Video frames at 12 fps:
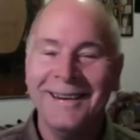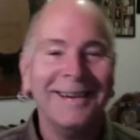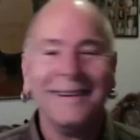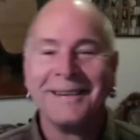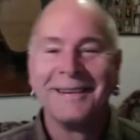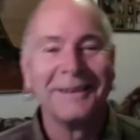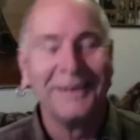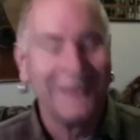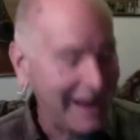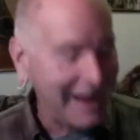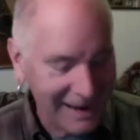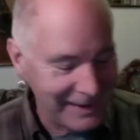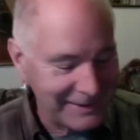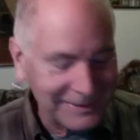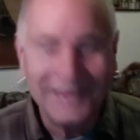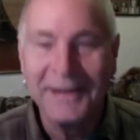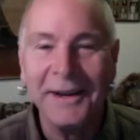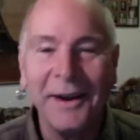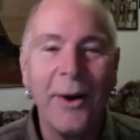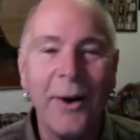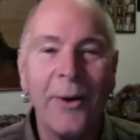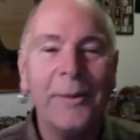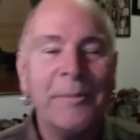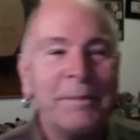So I just didn't know.
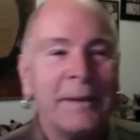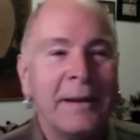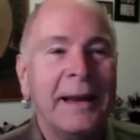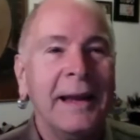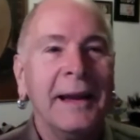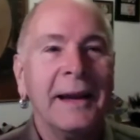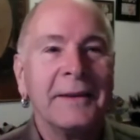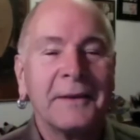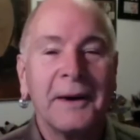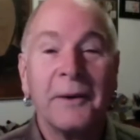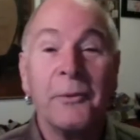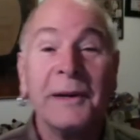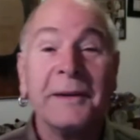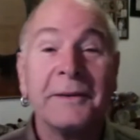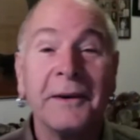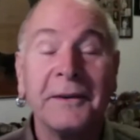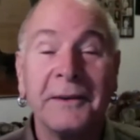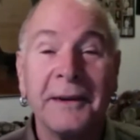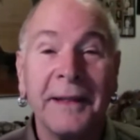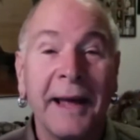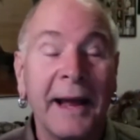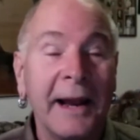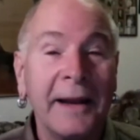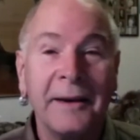And I started researching
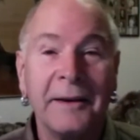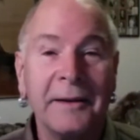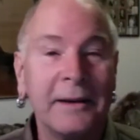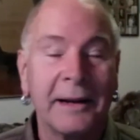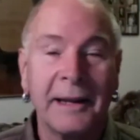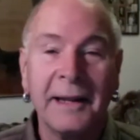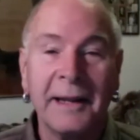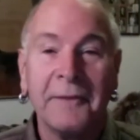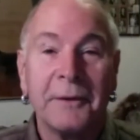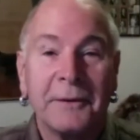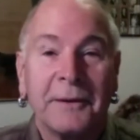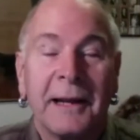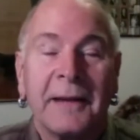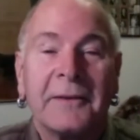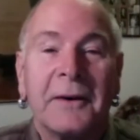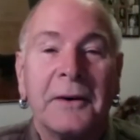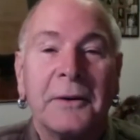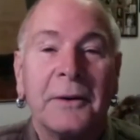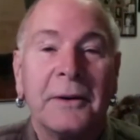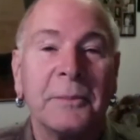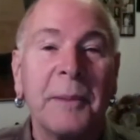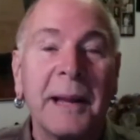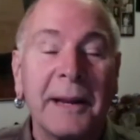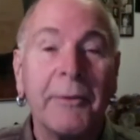that. And again, the first thing I started doing is
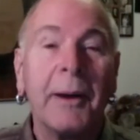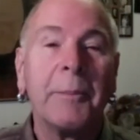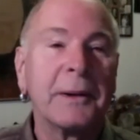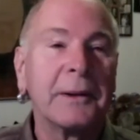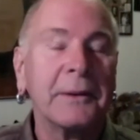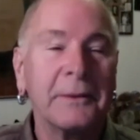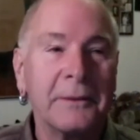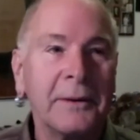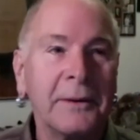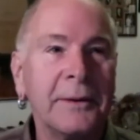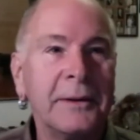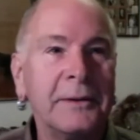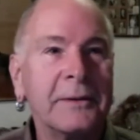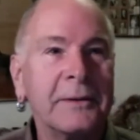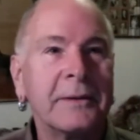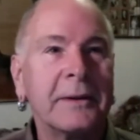making replicas, and just